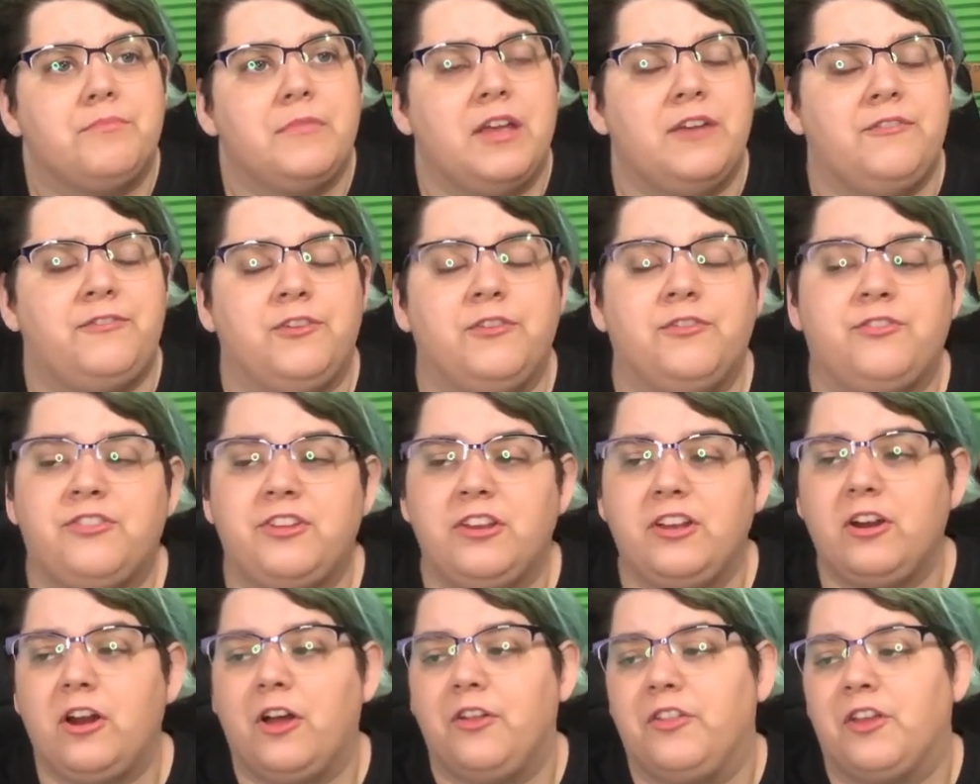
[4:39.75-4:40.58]
If you've
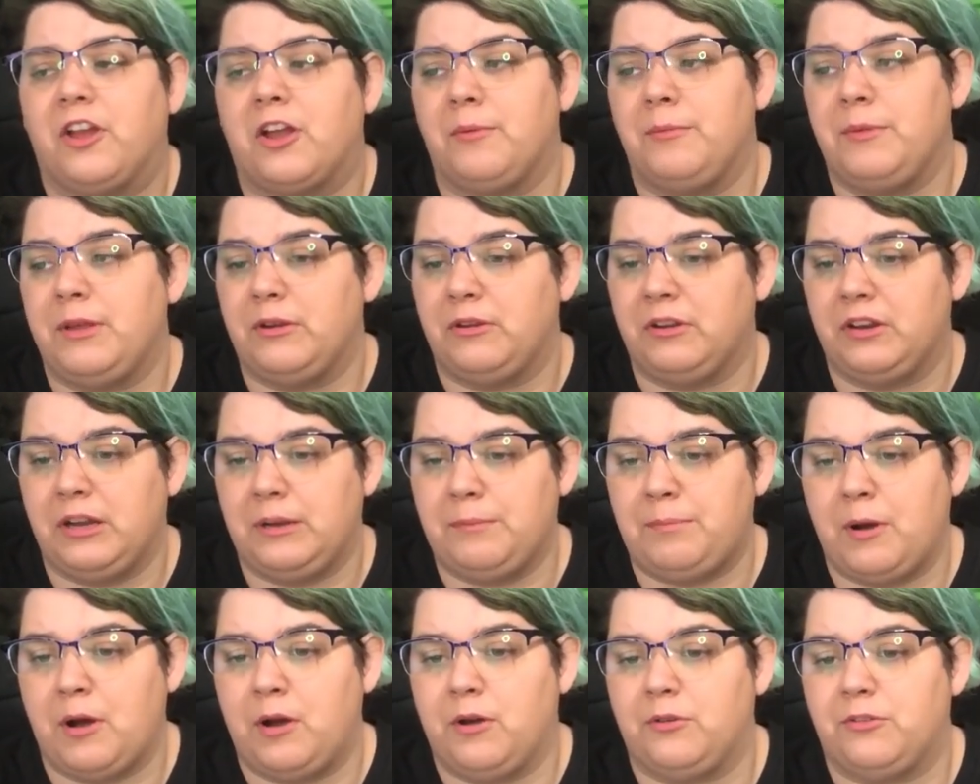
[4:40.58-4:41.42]
seen on the
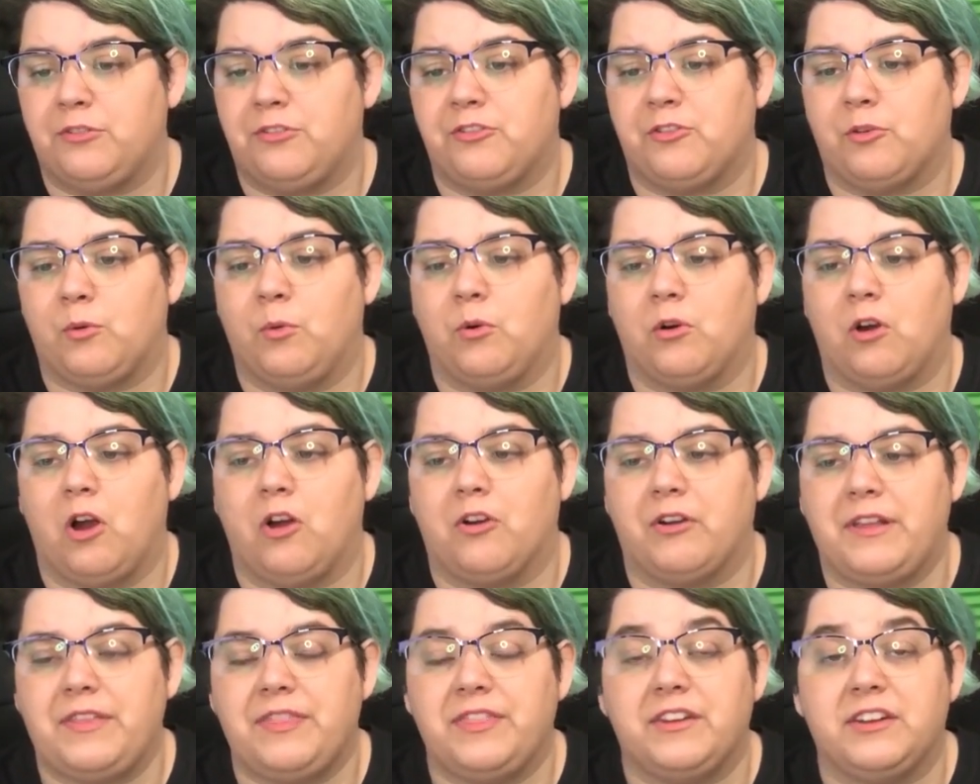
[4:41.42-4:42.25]
community posts or
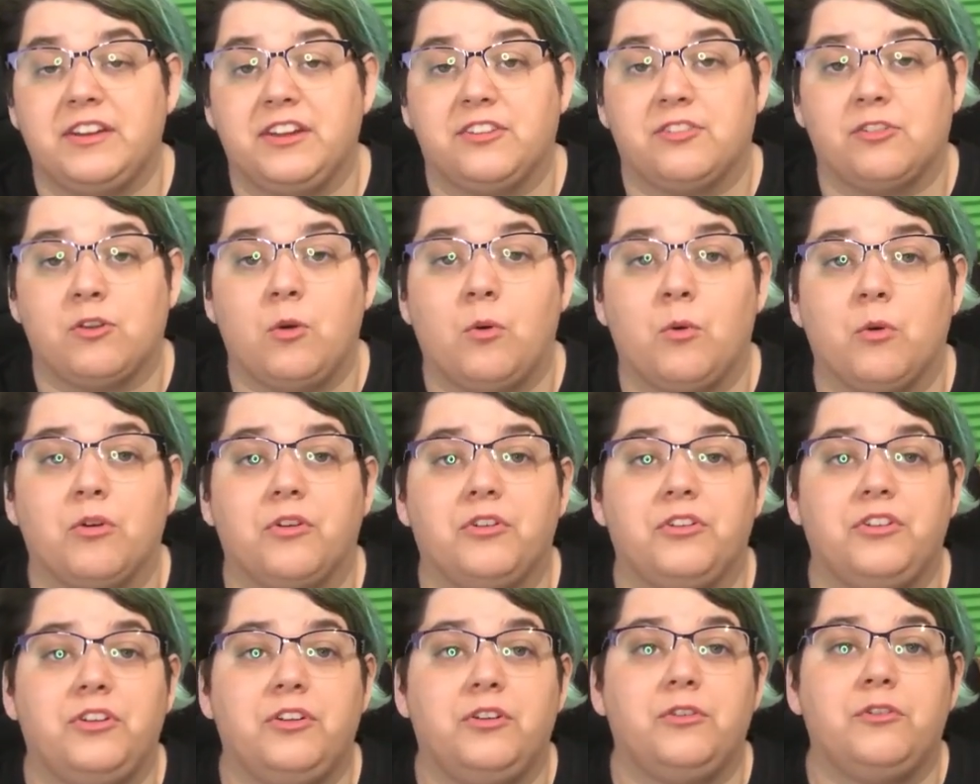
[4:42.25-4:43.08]
are in the
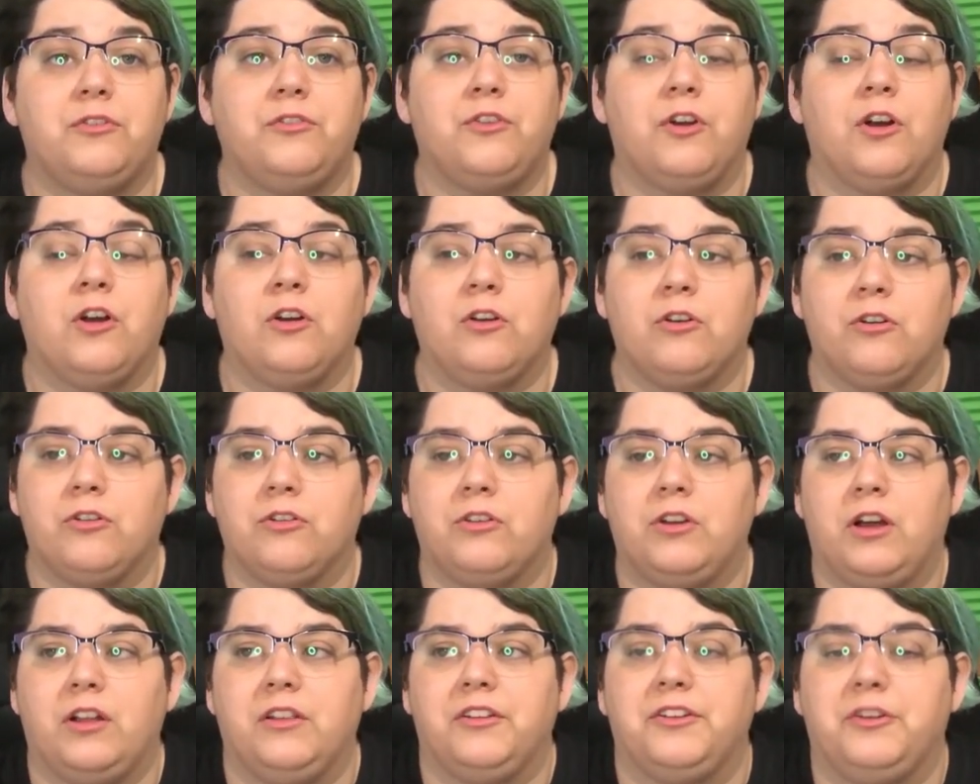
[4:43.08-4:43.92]
Discord, you've
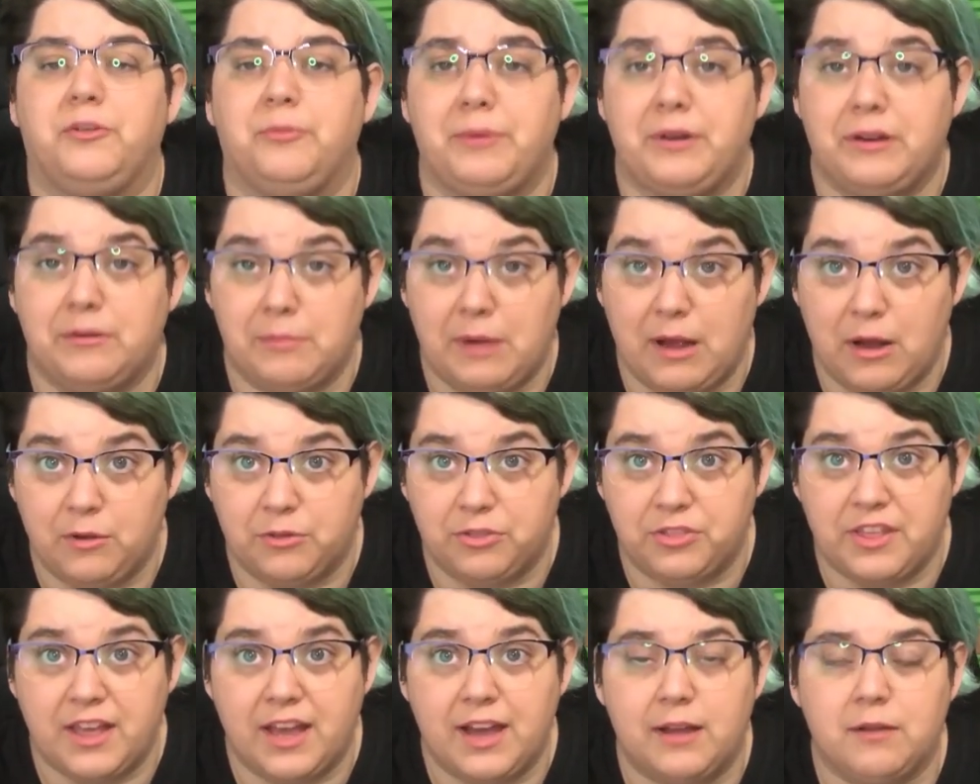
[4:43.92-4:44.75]
heard a little bit
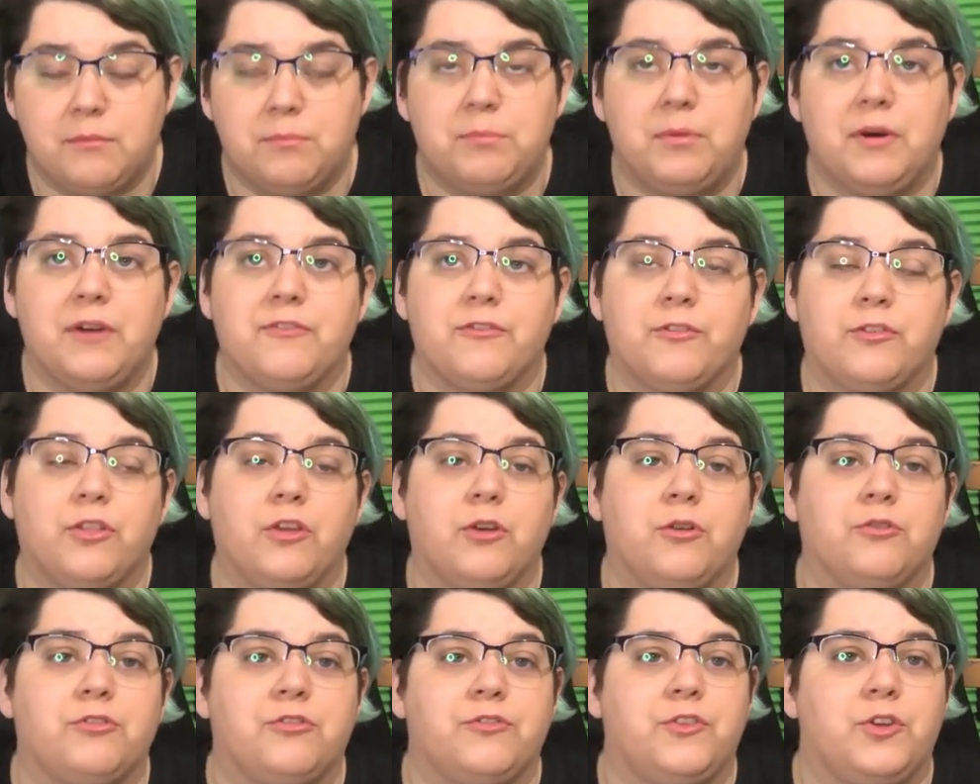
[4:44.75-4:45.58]
about that, but for
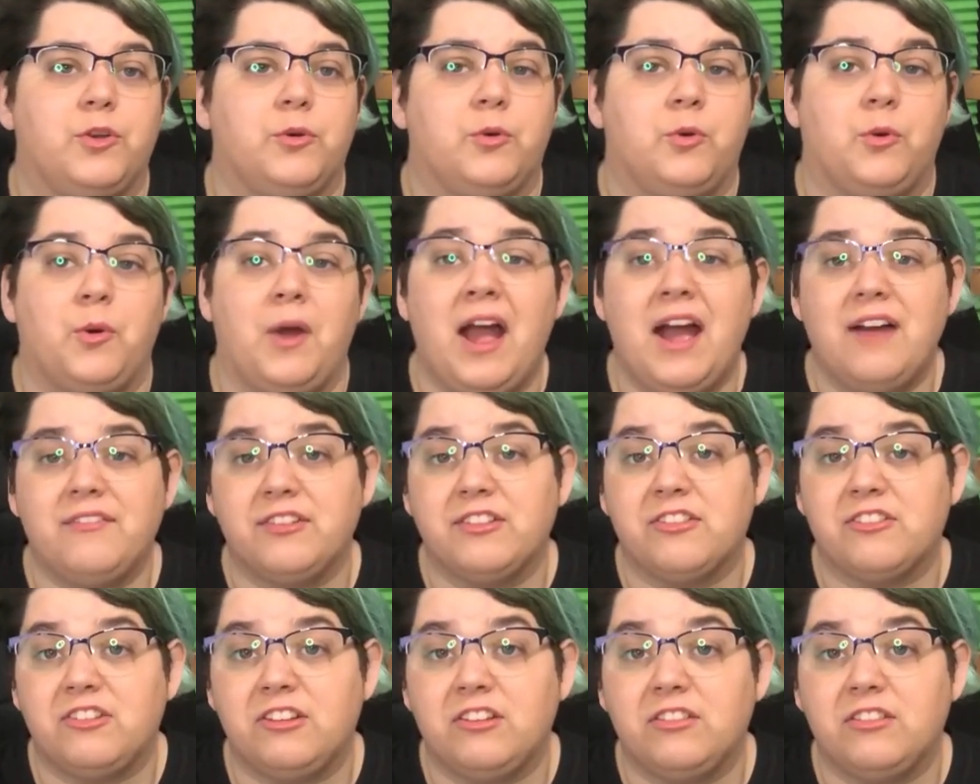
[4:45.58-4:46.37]
those of you who haven't